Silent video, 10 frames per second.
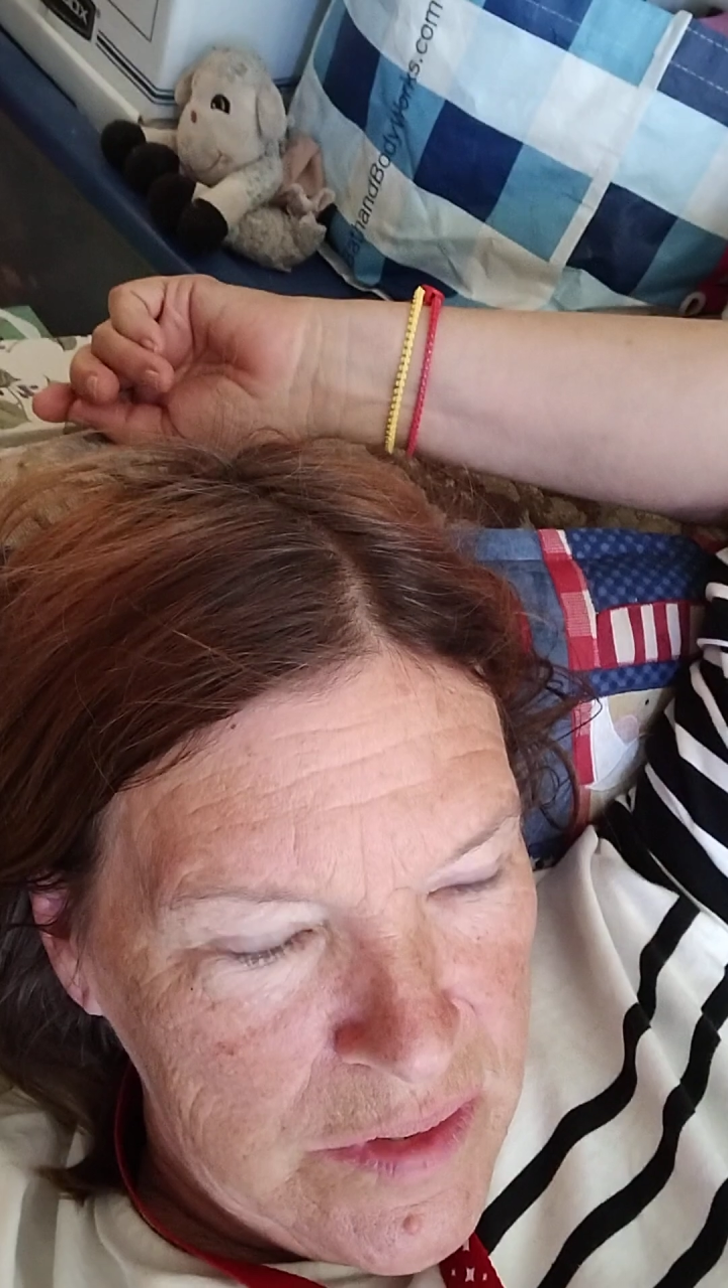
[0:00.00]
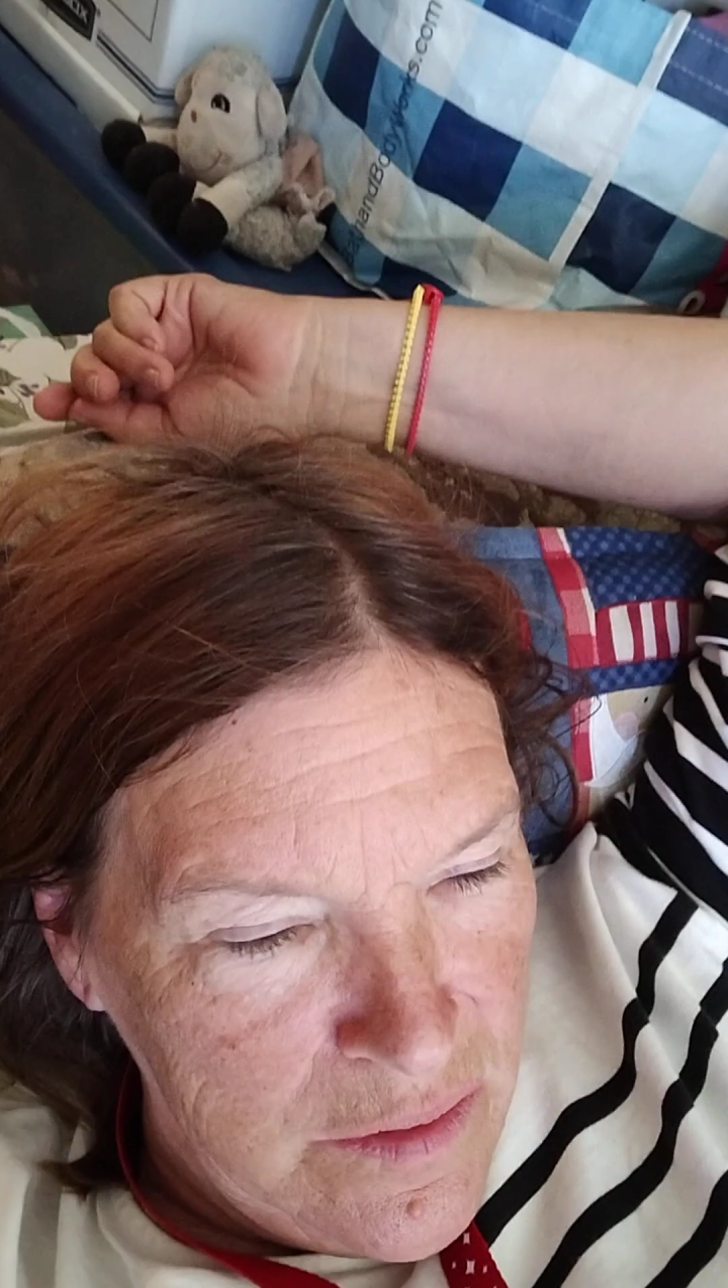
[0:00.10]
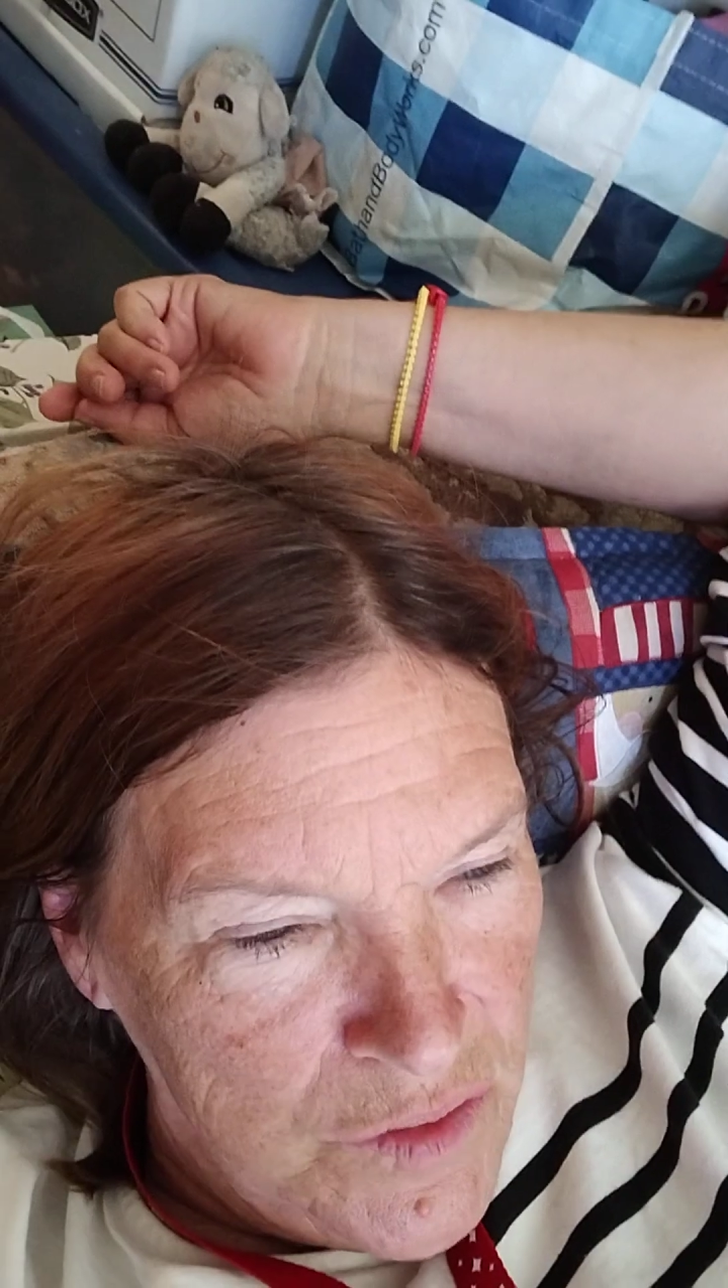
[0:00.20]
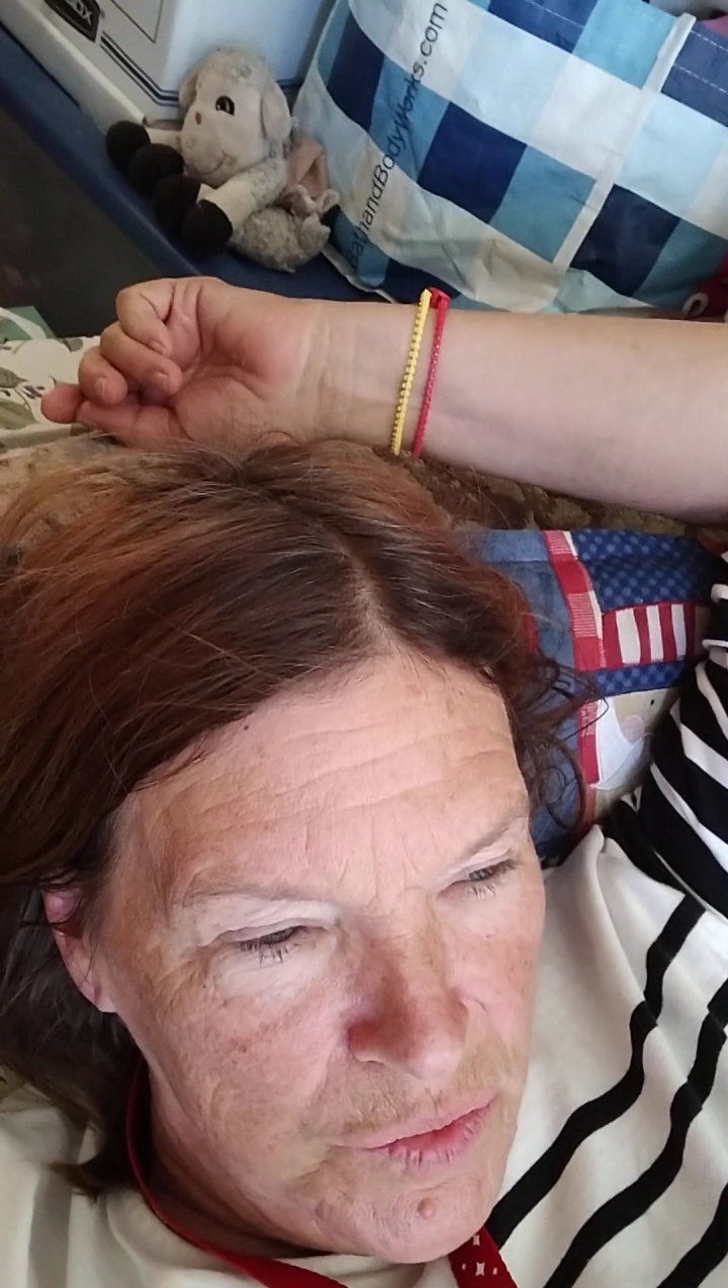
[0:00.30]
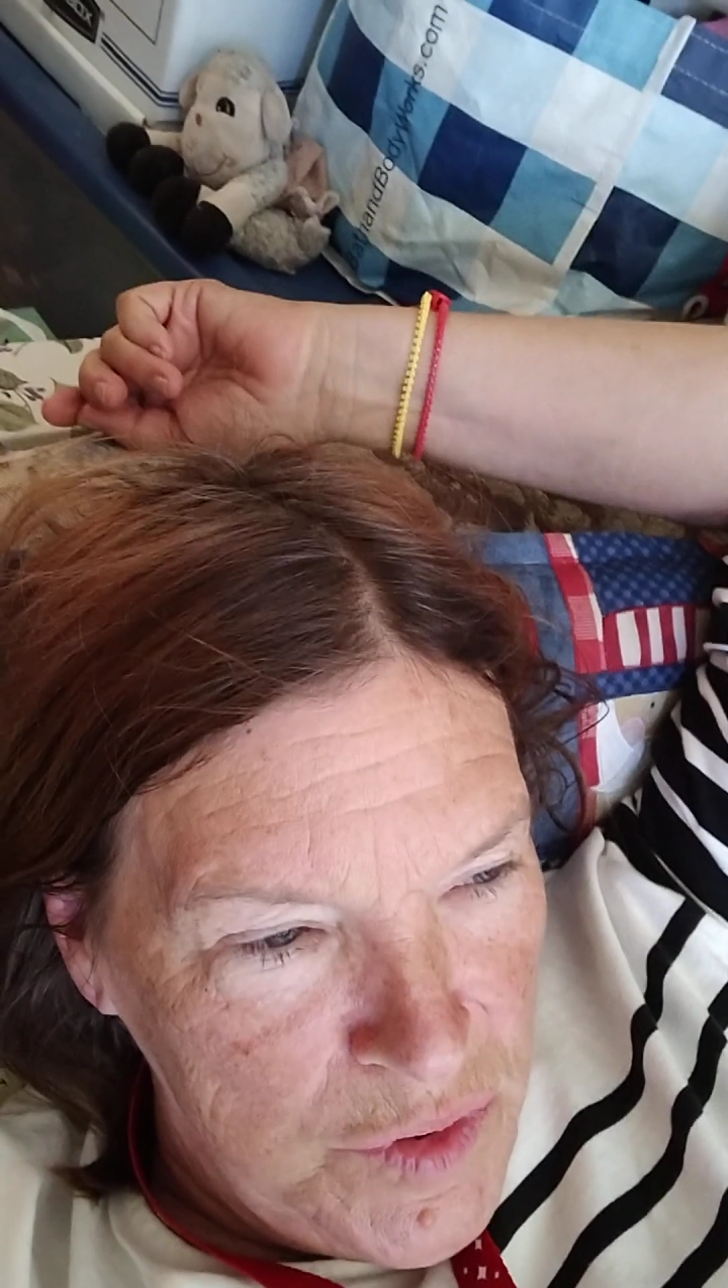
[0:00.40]

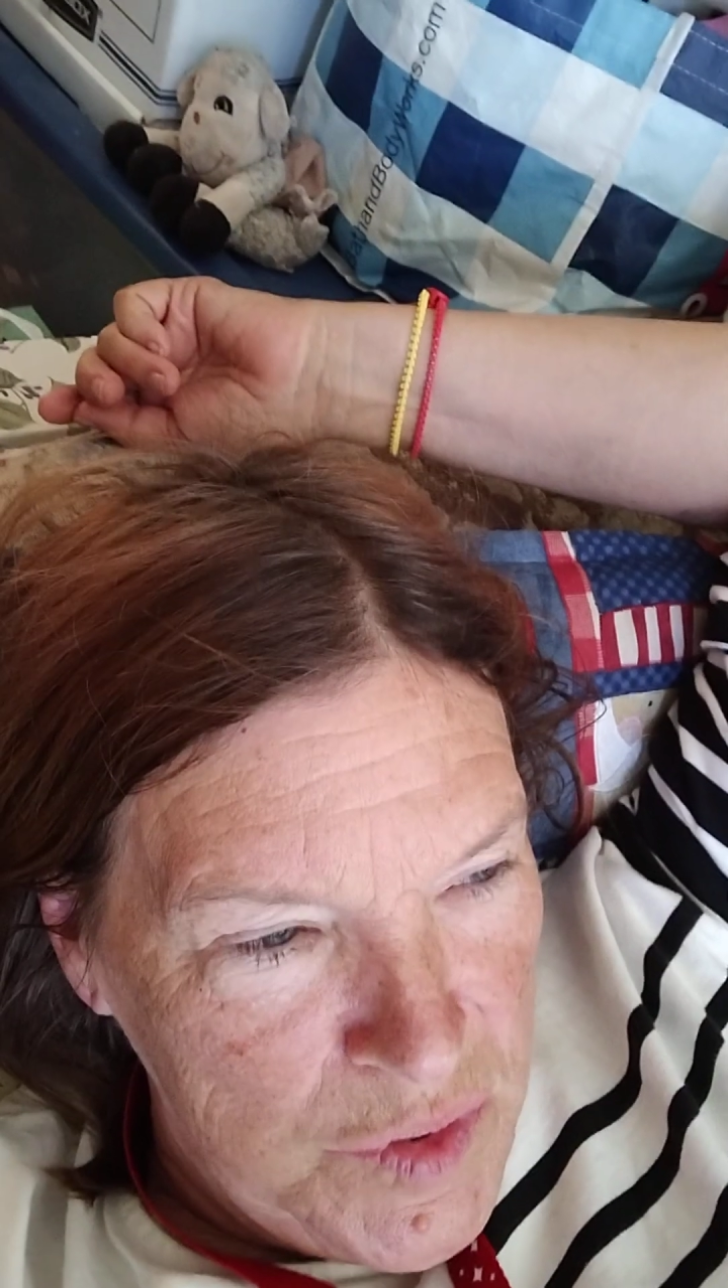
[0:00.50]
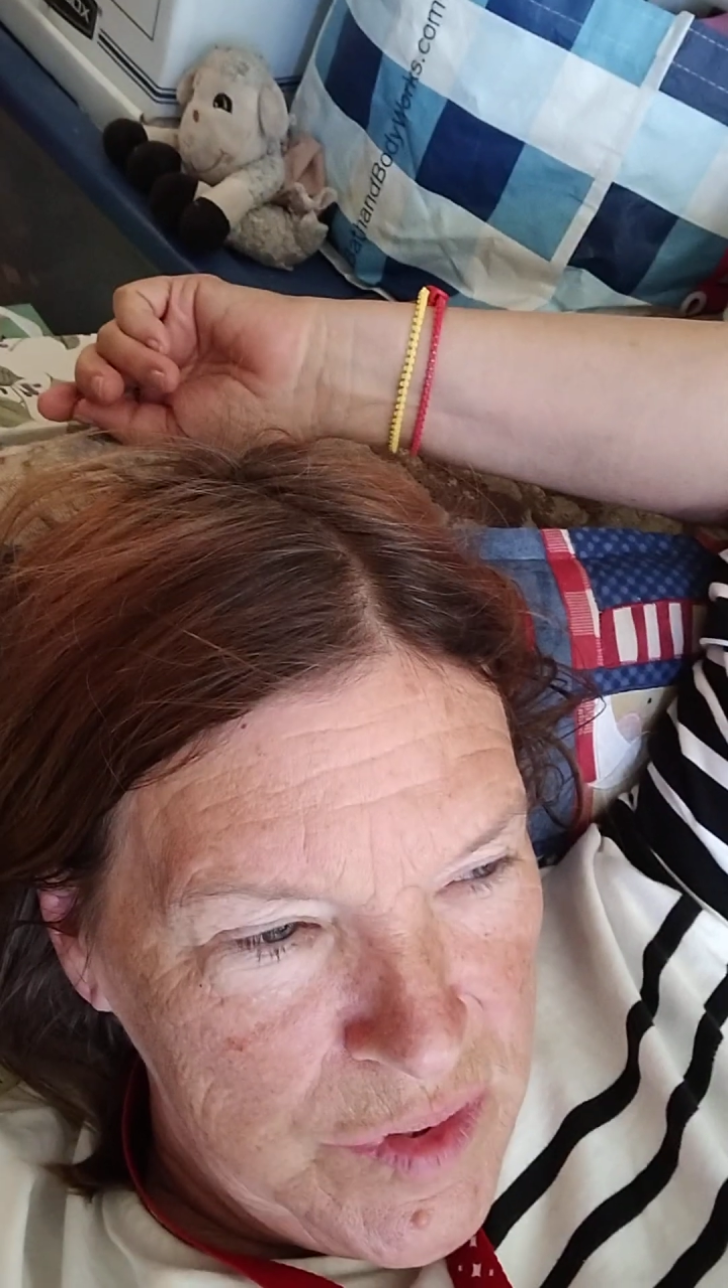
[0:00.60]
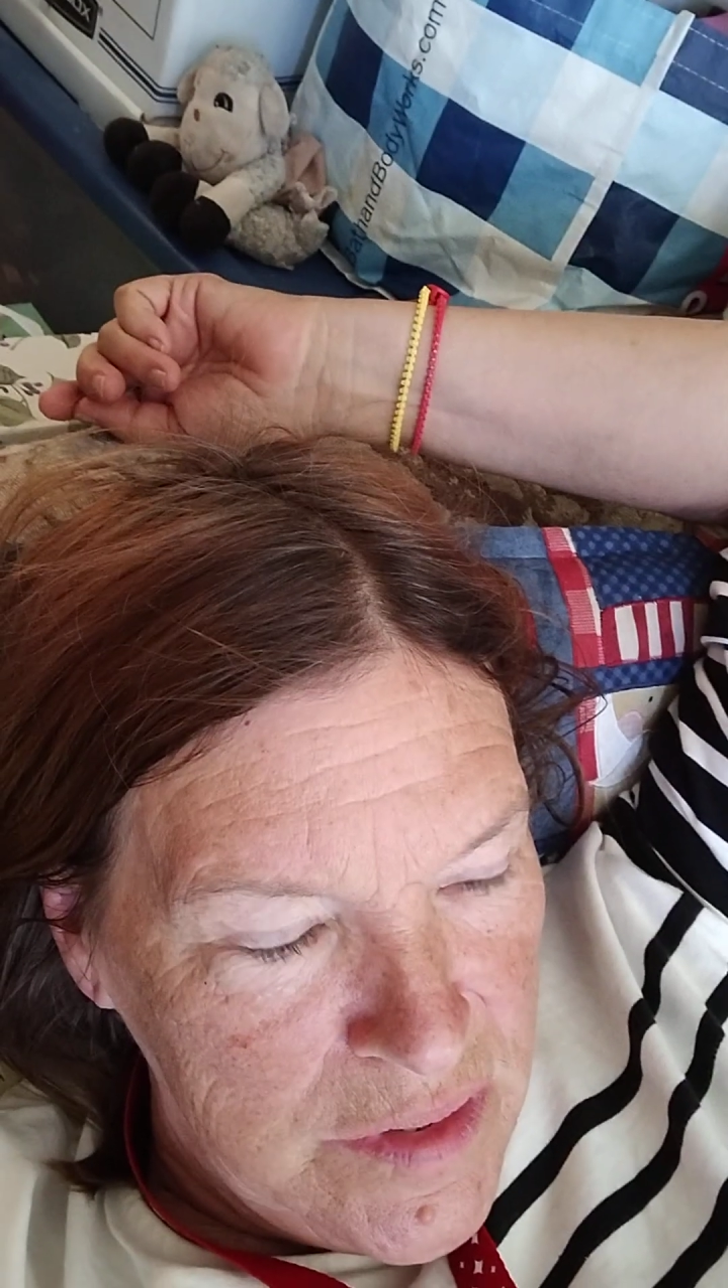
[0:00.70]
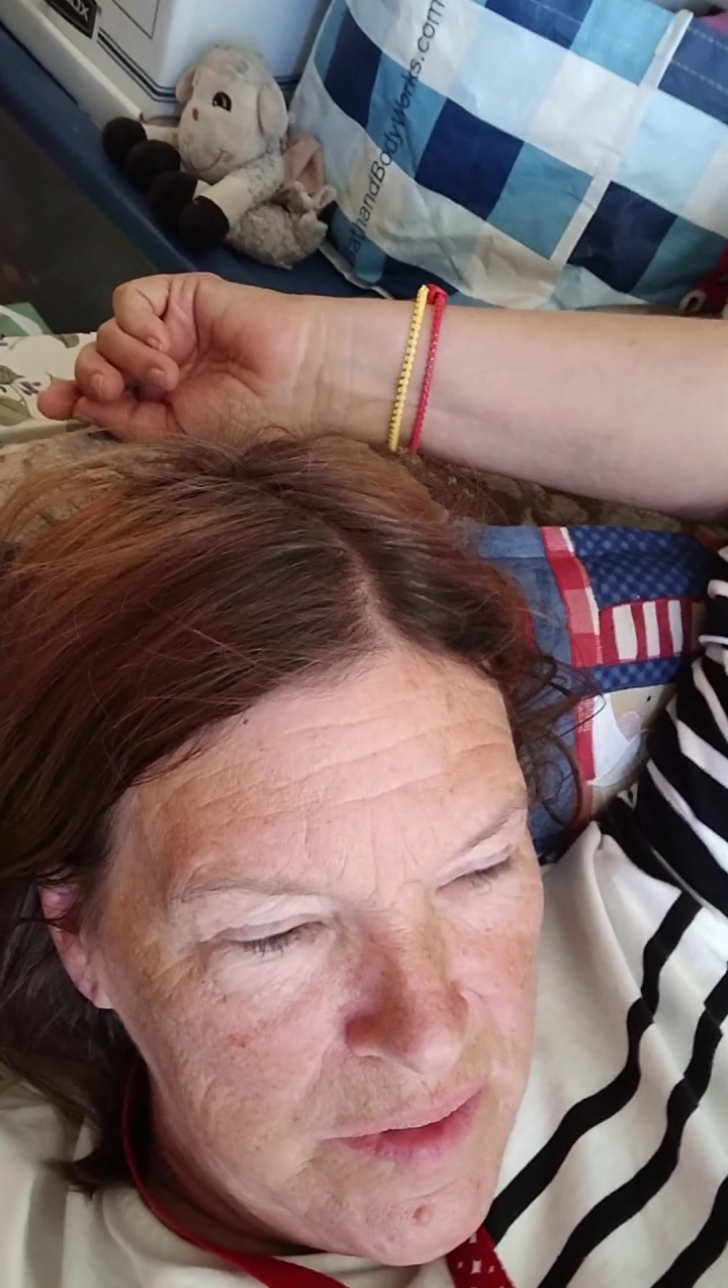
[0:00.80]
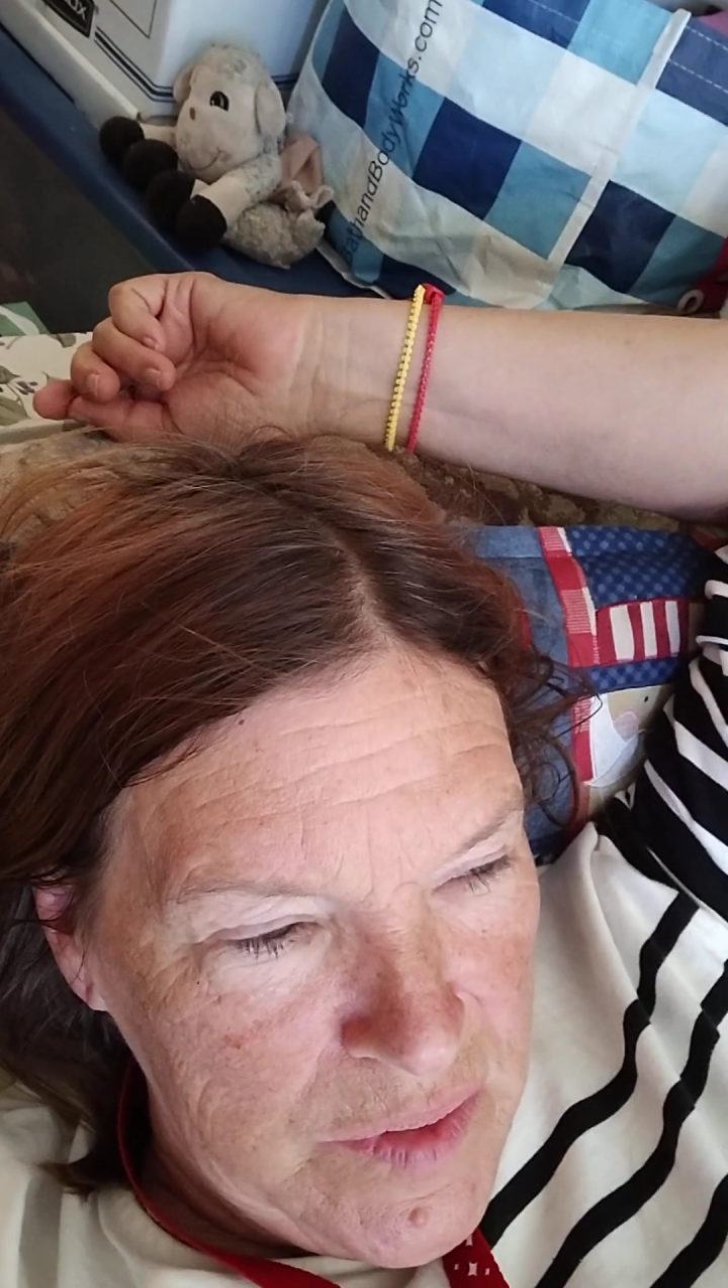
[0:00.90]
in the Twin
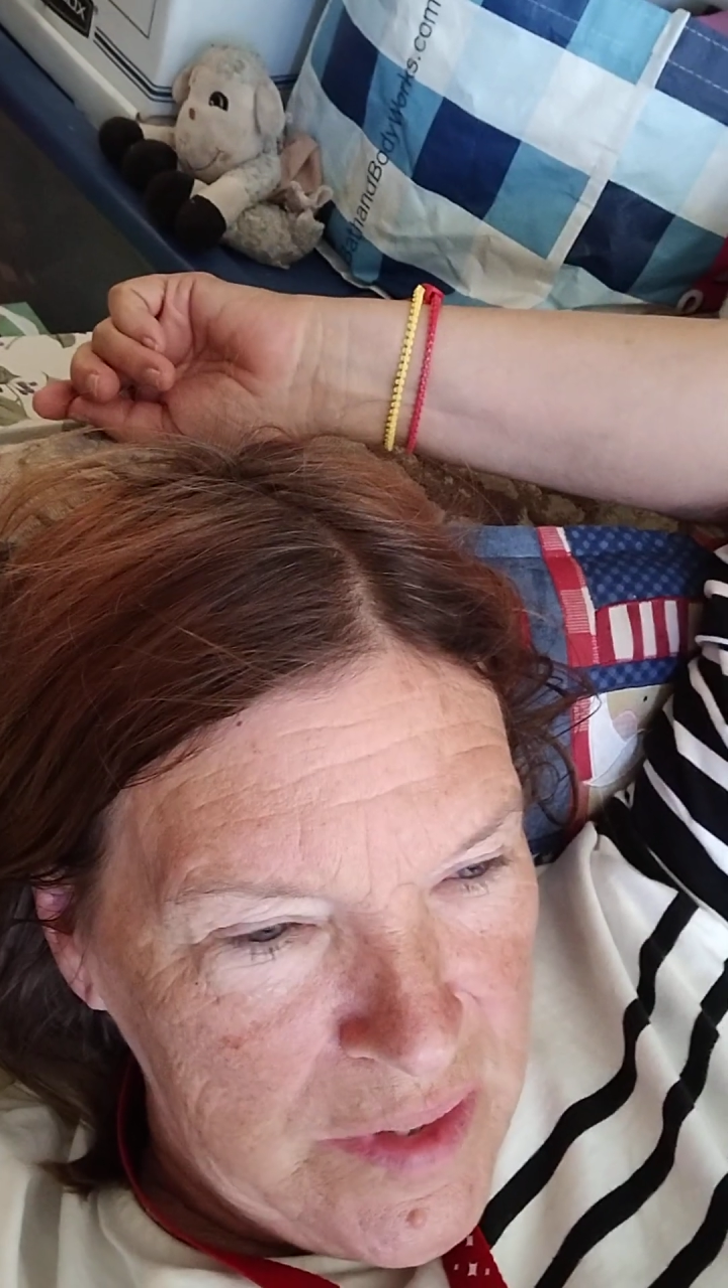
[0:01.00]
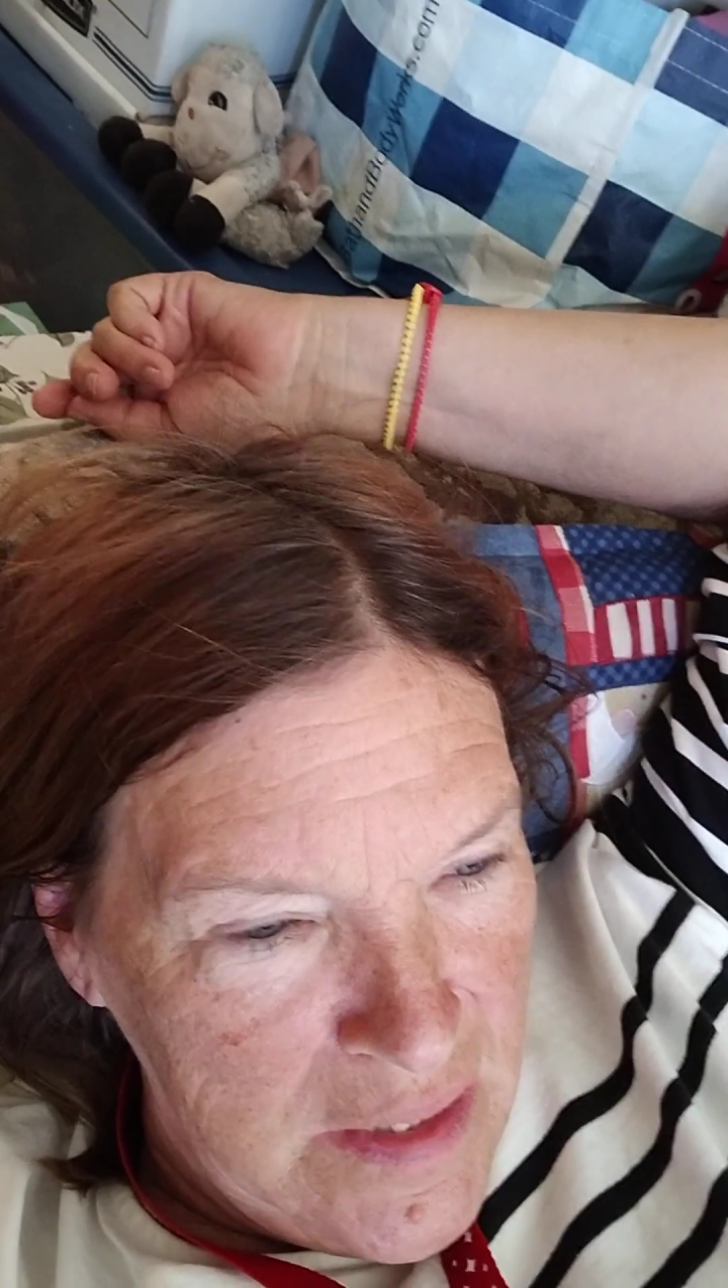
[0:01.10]
Cities,